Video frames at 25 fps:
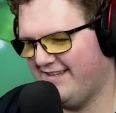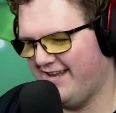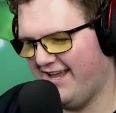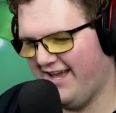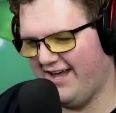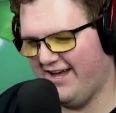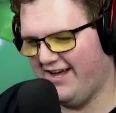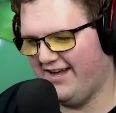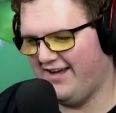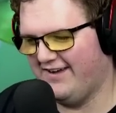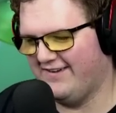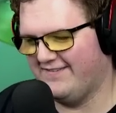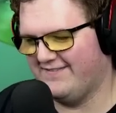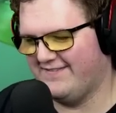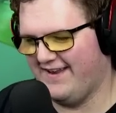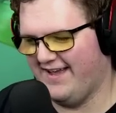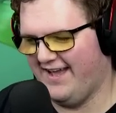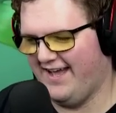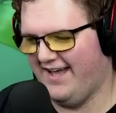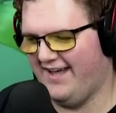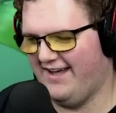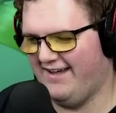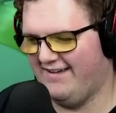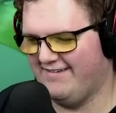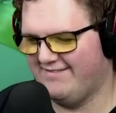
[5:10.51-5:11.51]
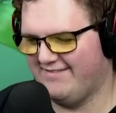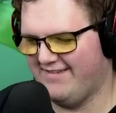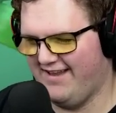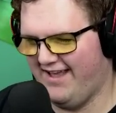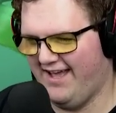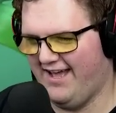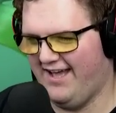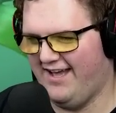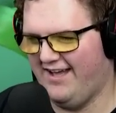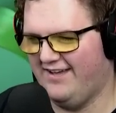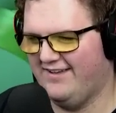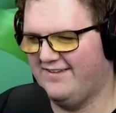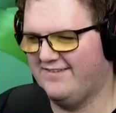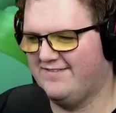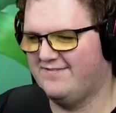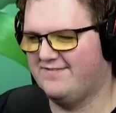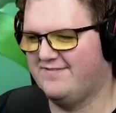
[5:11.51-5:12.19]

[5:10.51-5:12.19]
No, no, no.